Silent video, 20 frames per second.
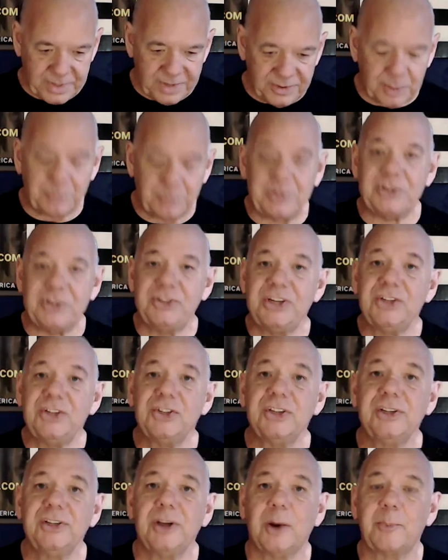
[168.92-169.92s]
The
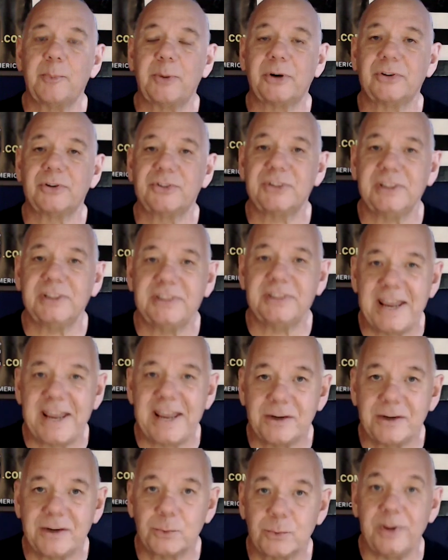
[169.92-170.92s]
position a person
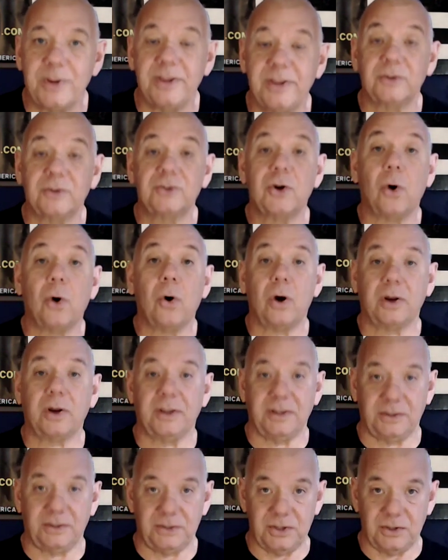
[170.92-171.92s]
takes when they're
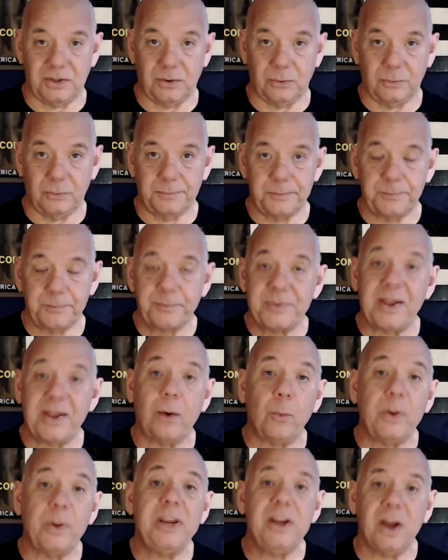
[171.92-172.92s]
talking to you. Now,
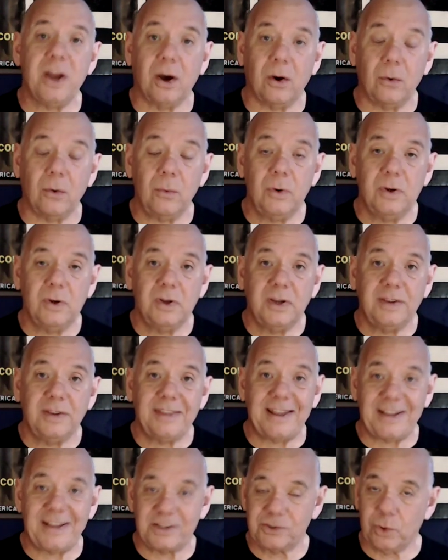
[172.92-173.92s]
we know
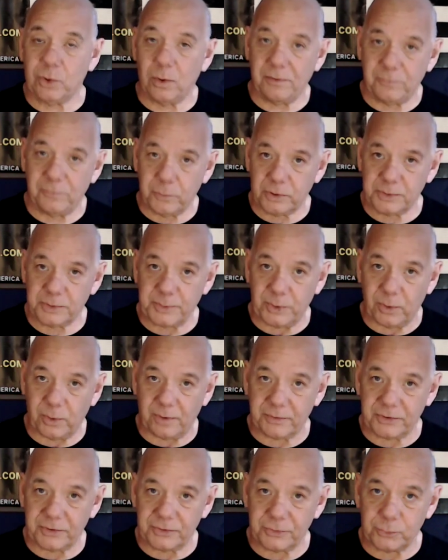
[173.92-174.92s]
that as law enforcement
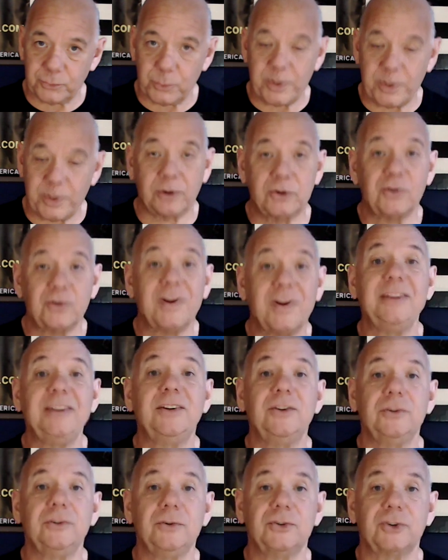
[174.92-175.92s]
officers, we are trained
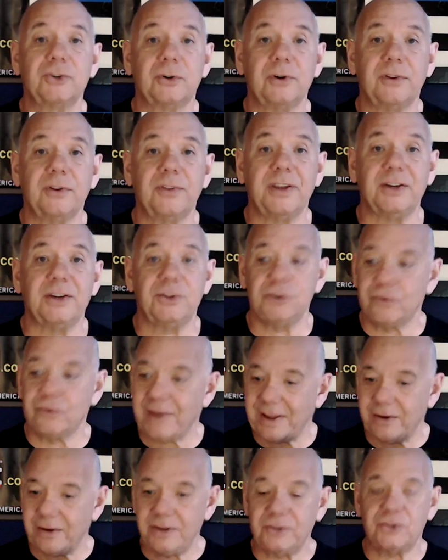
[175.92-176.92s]
to do certain things. You're
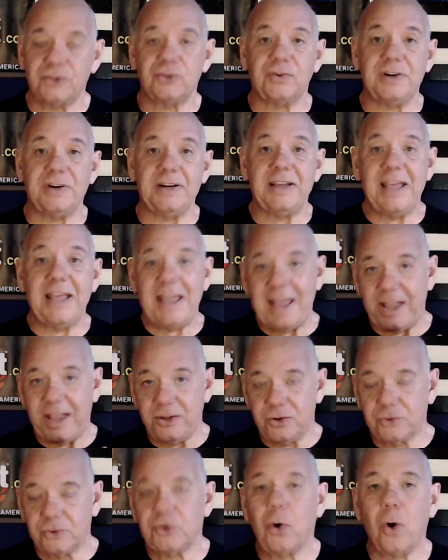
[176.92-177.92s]
out in the street and
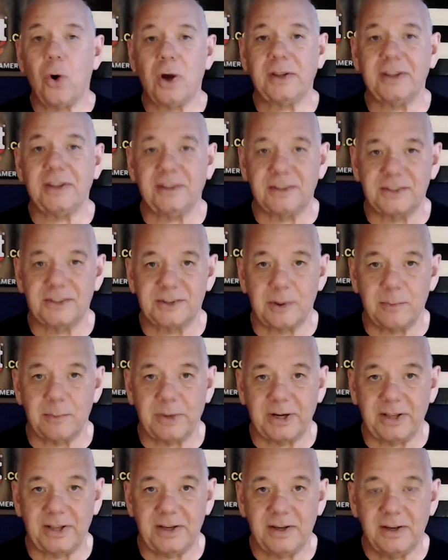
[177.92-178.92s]
you're talking to
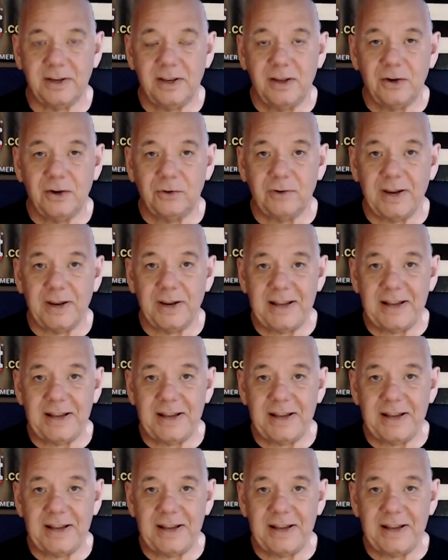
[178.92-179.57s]
somebody, right?